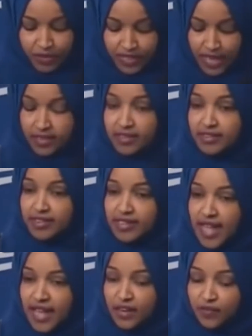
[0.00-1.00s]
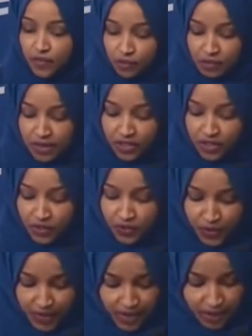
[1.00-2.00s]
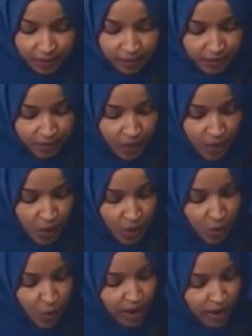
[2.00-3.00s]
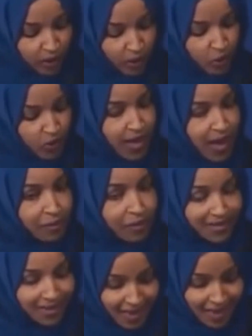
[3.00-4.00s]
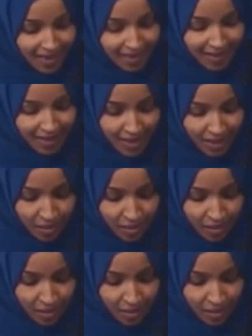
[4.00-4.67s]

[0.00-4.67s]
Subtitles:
pretend to stand for religious freedom while you simultaneously